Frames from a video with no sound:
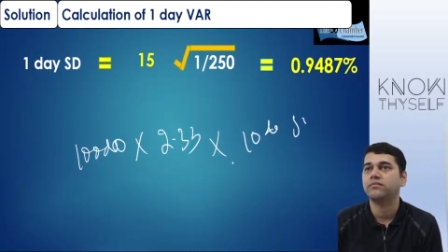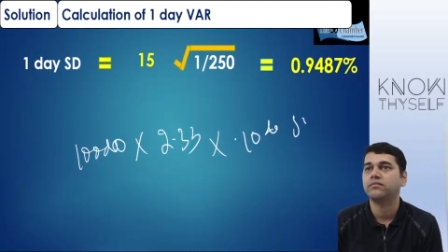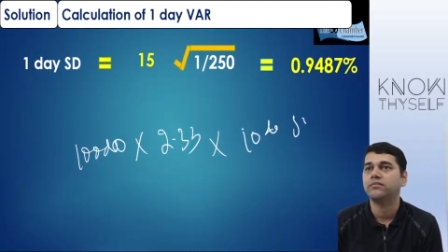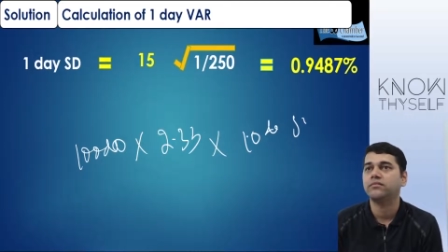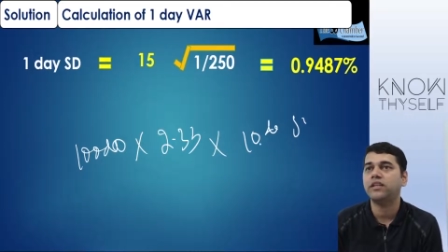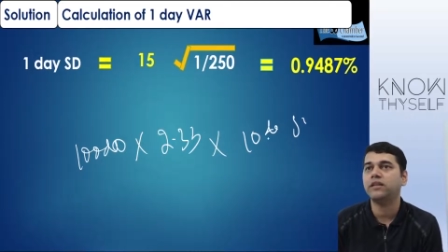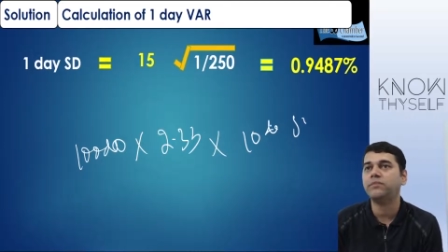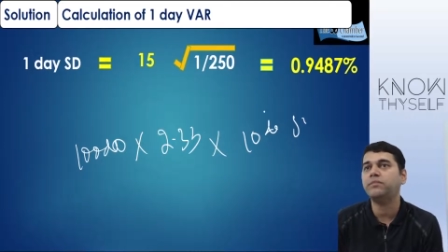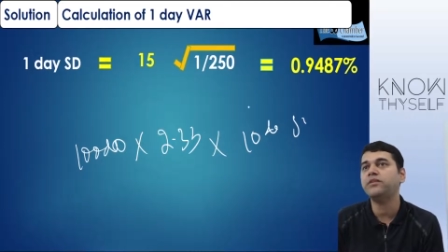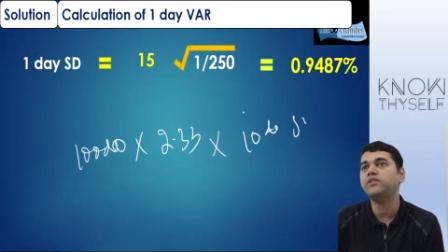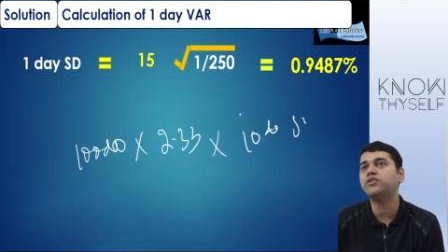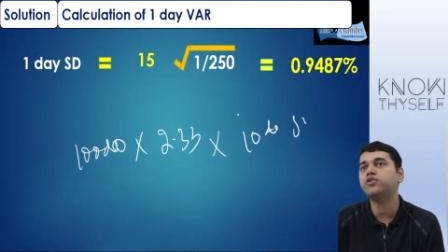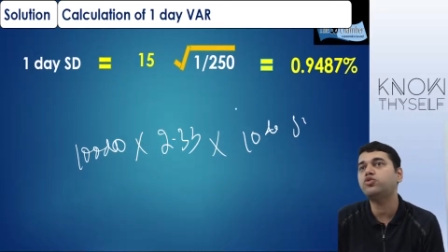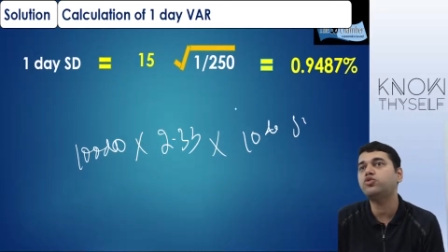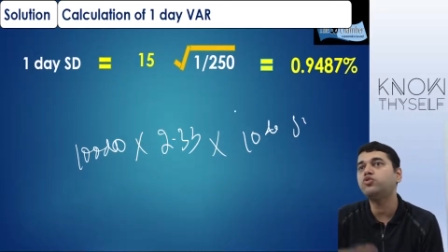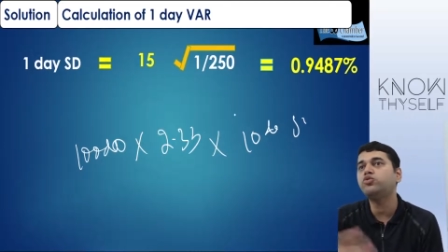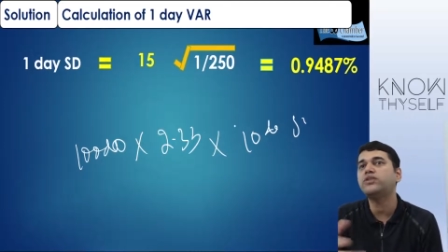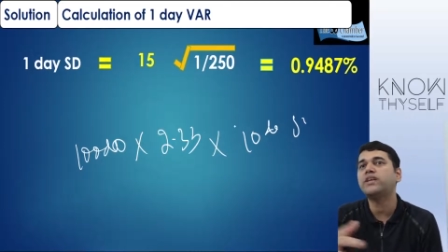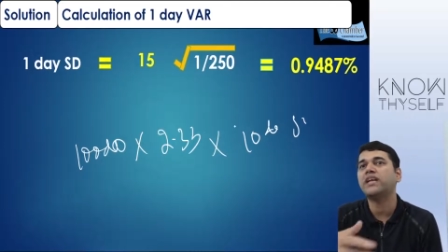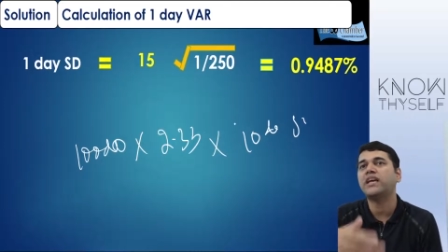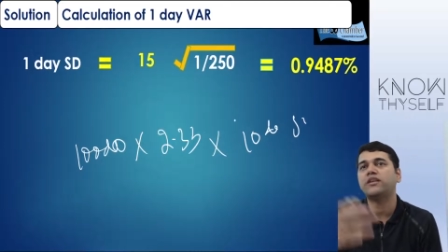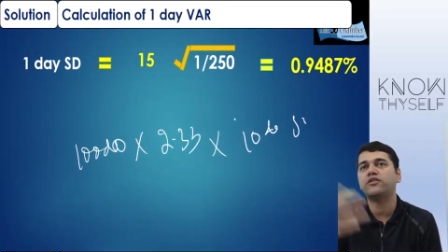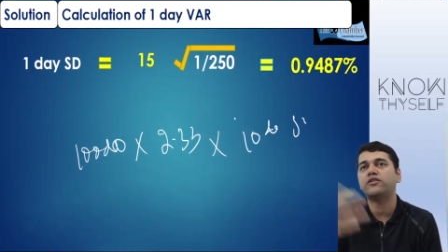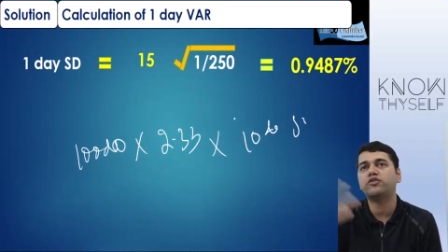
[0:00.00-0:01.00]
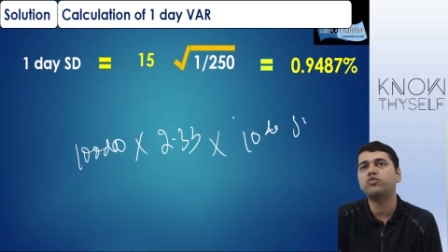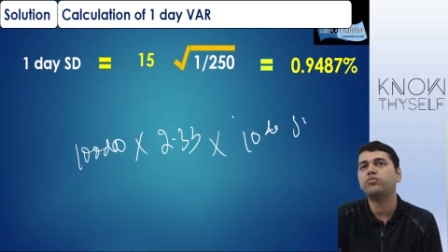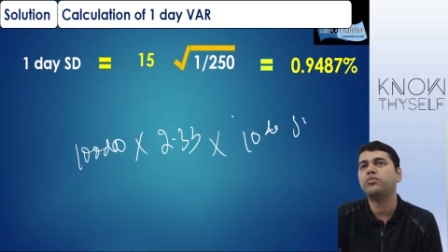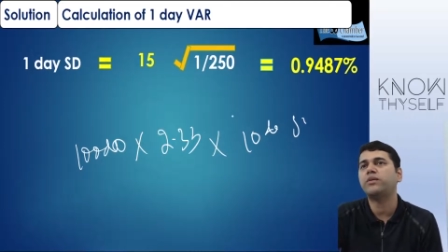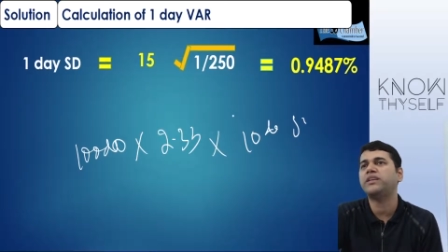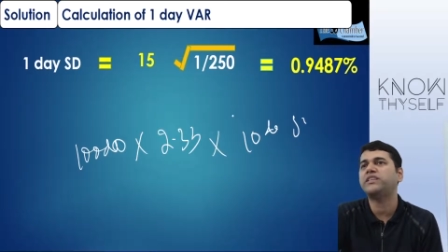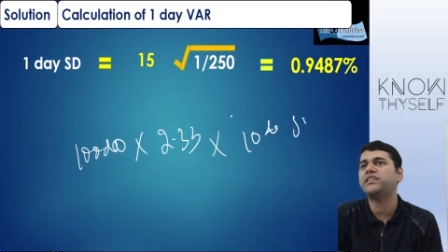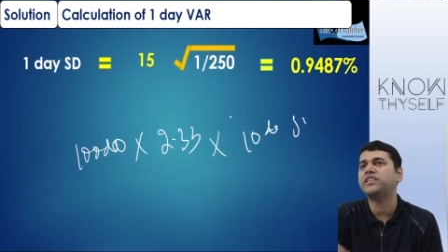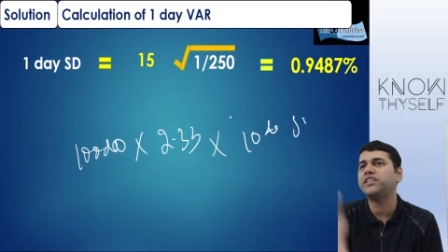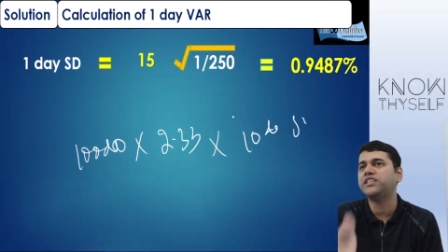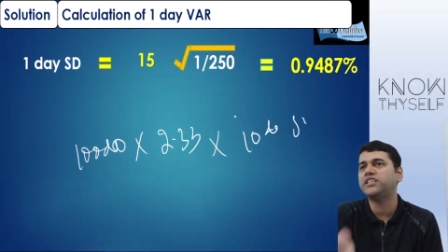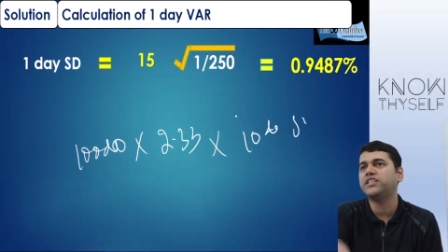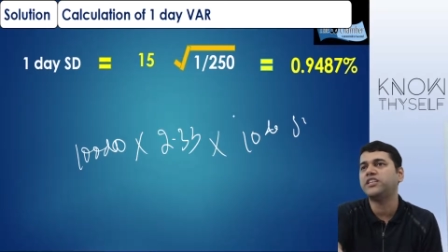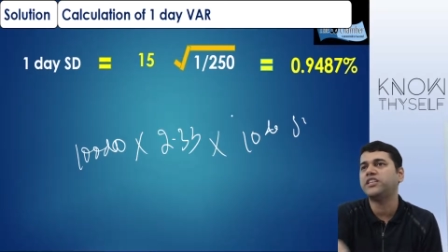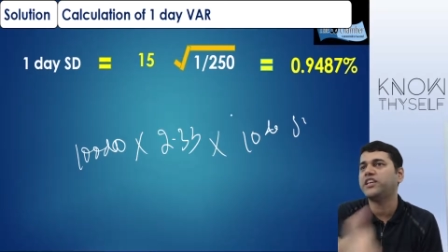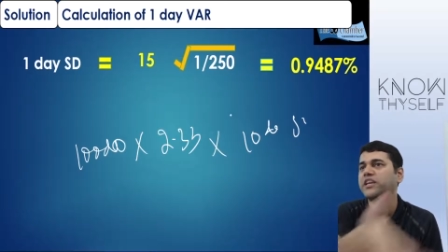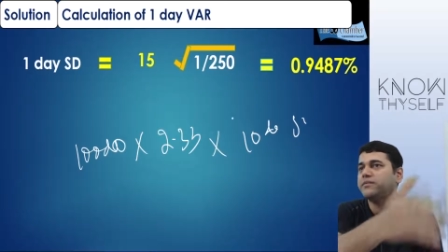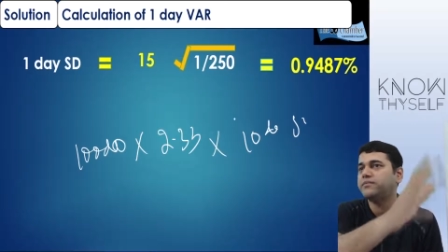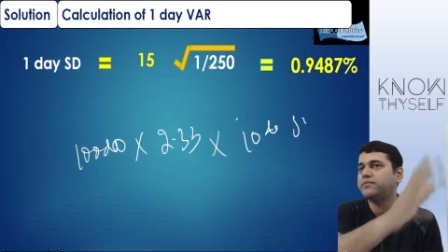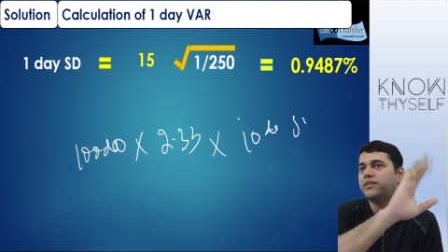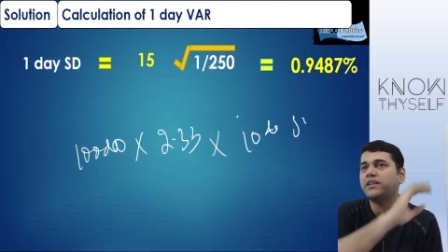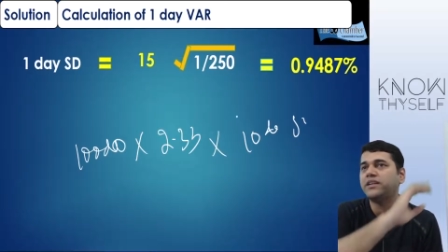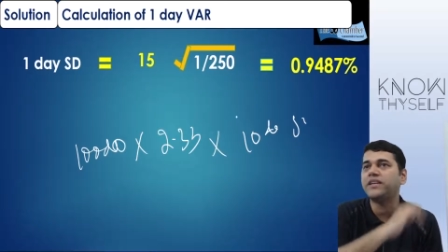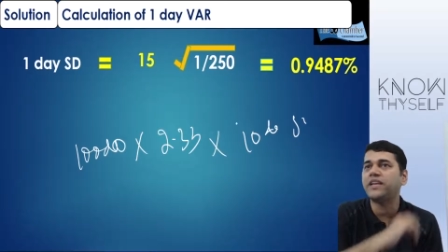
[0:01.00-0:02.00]
That means 2 times, 2.33
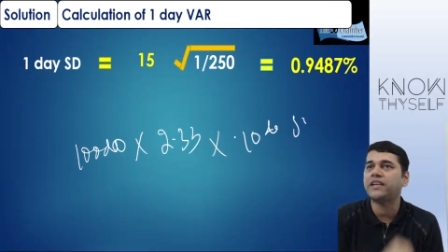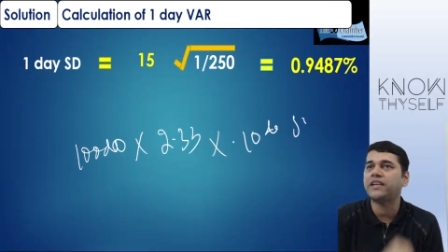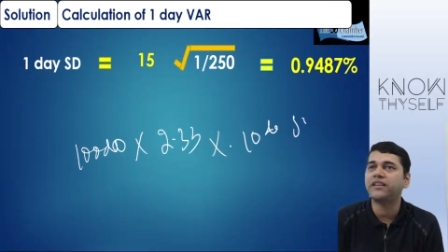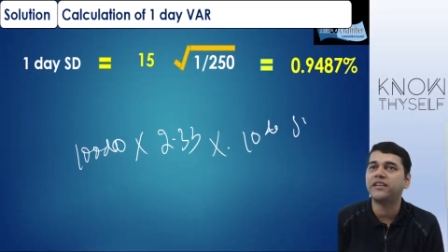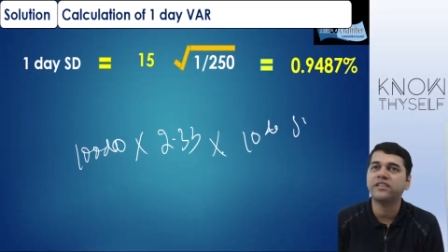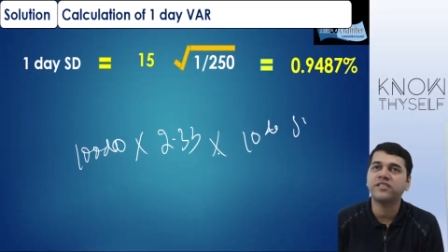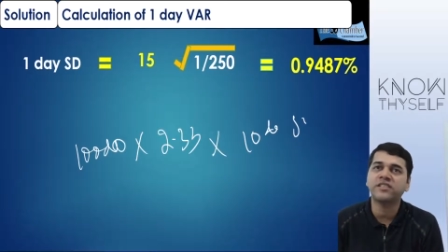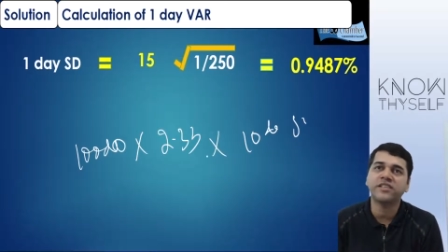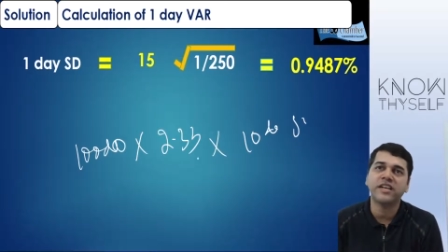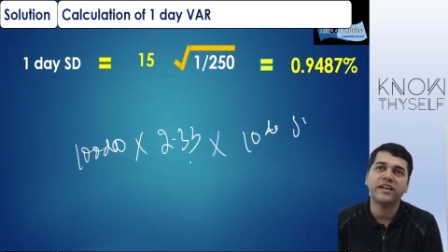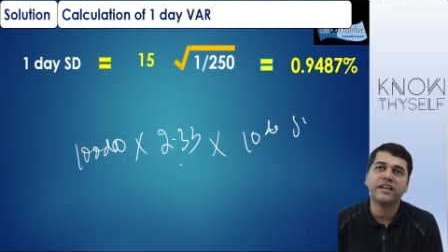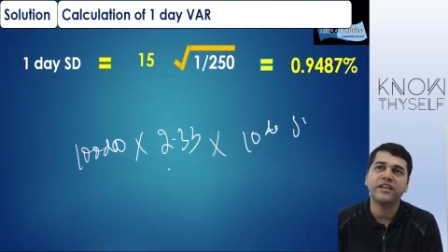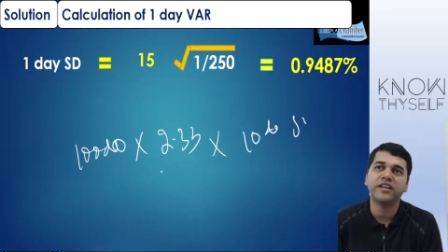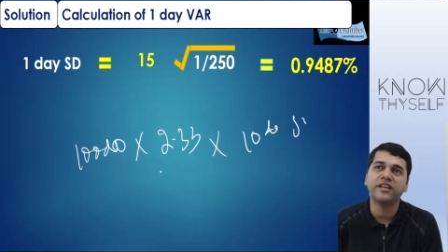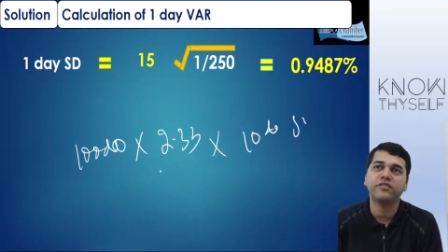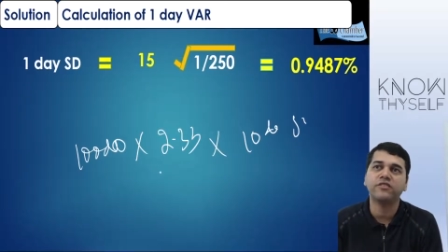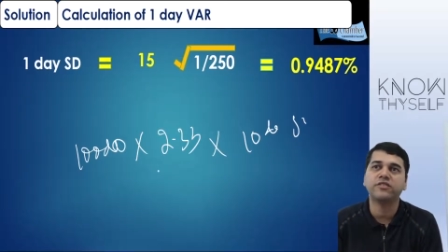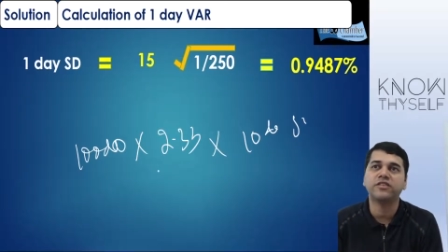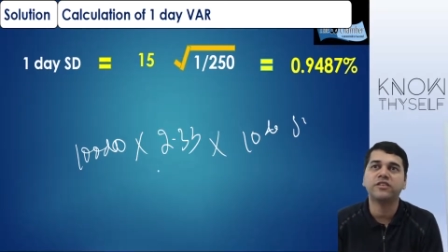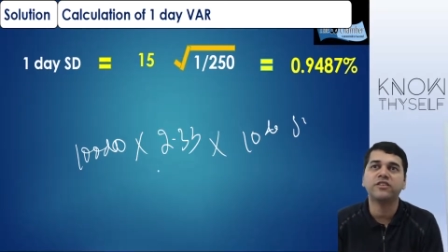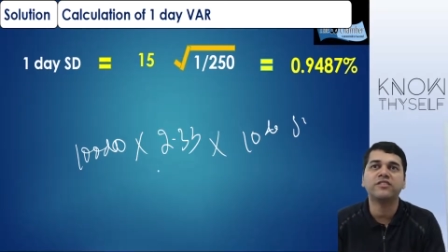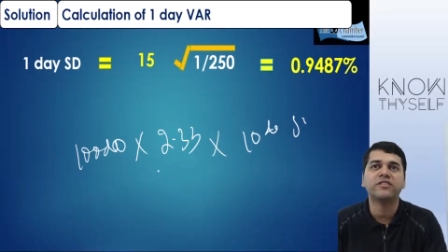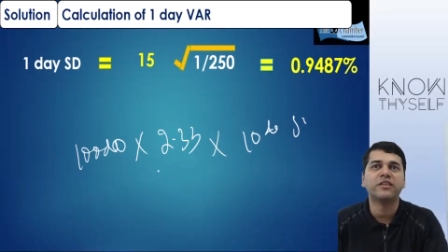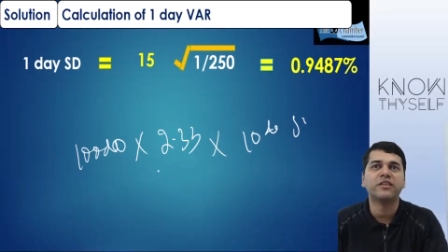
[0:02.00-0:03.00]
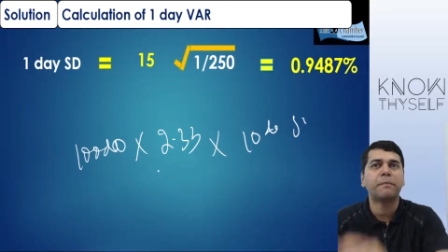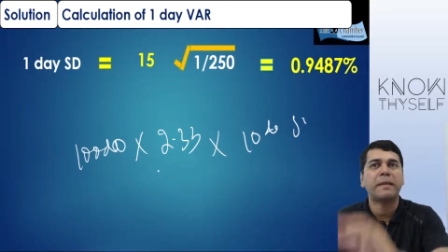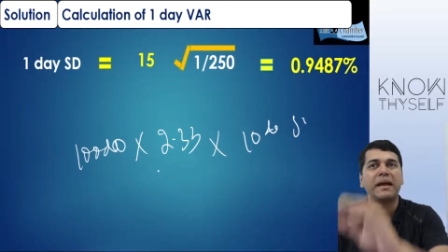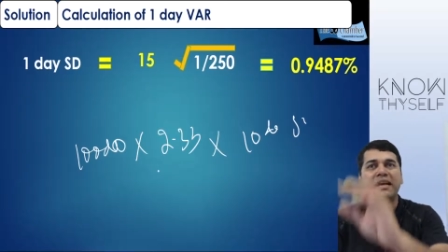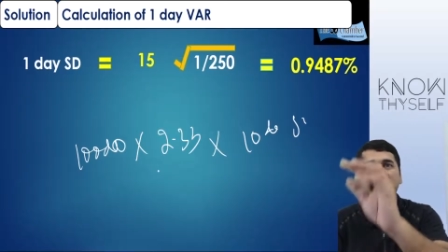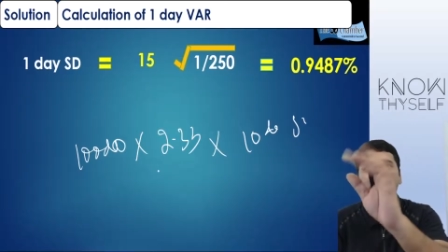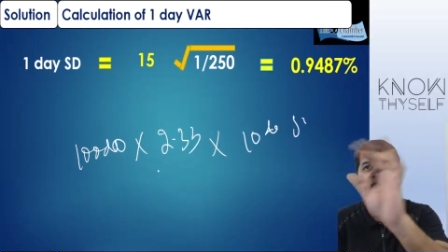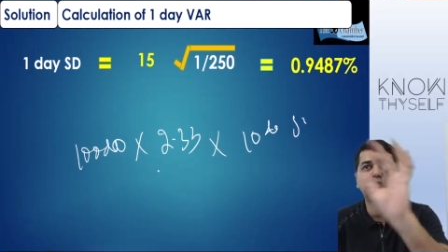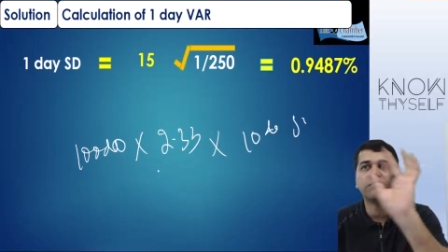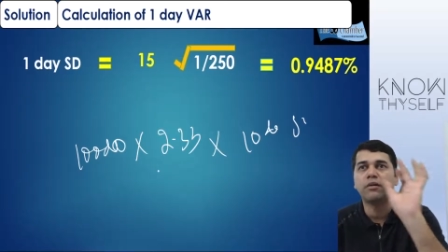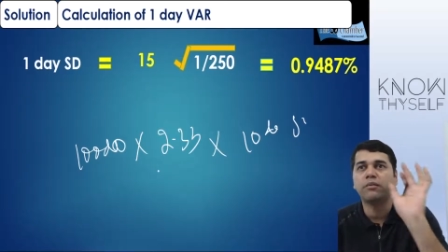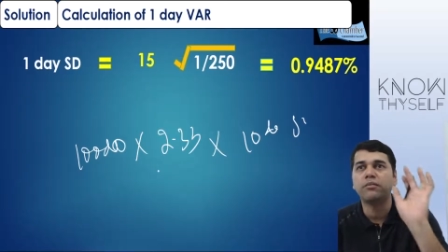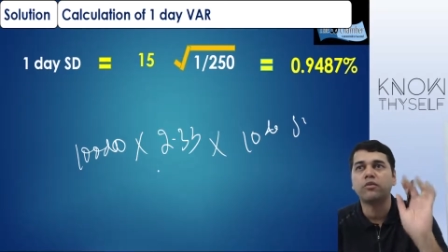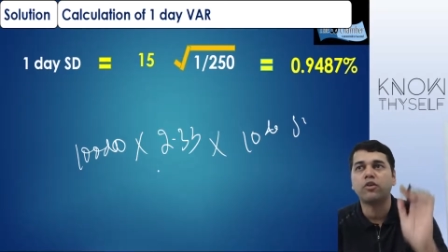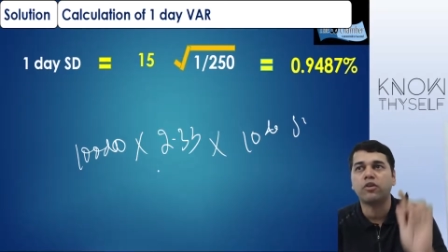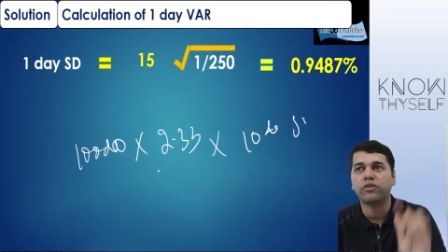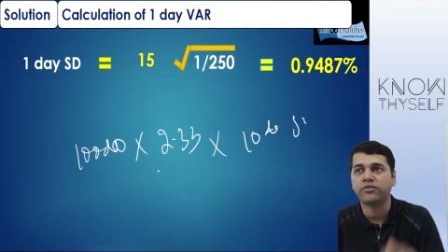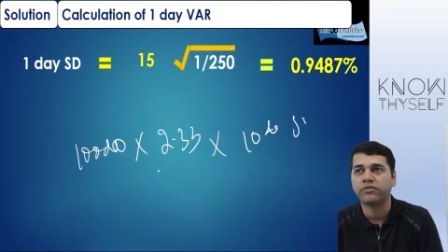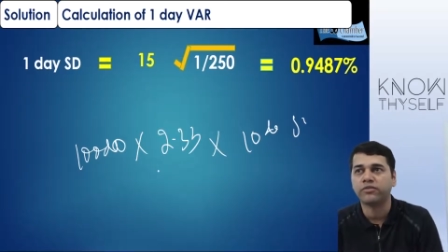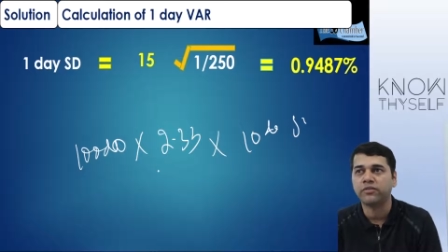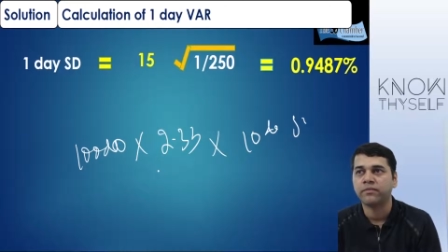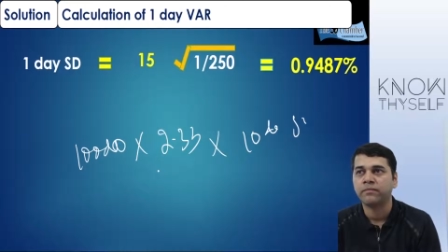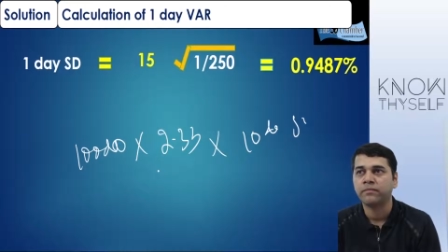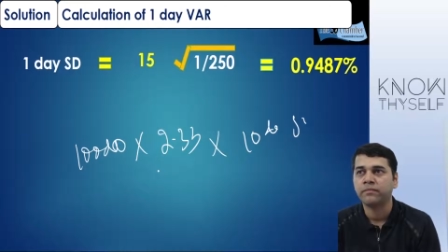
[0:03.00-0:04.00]
times the 10 days standard deviation is the maximum
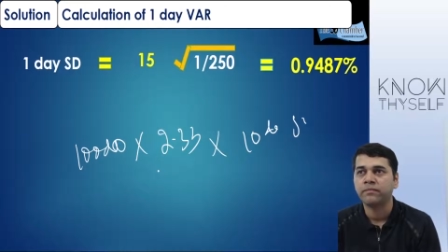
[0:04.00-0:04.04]
loss.